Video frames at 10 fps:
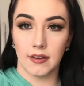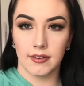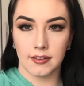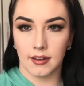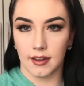I
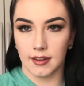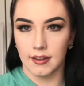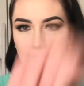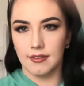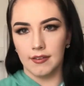ever saw
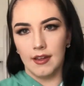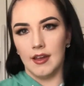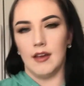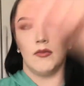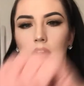this
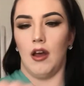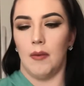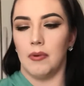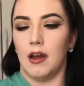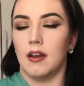
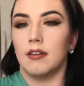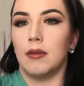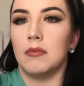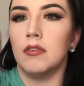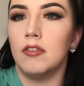product
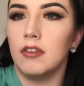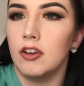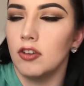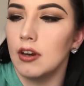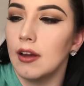
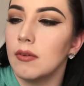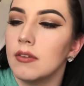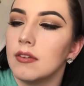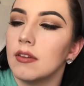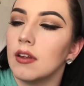demonstration, I
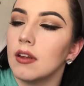was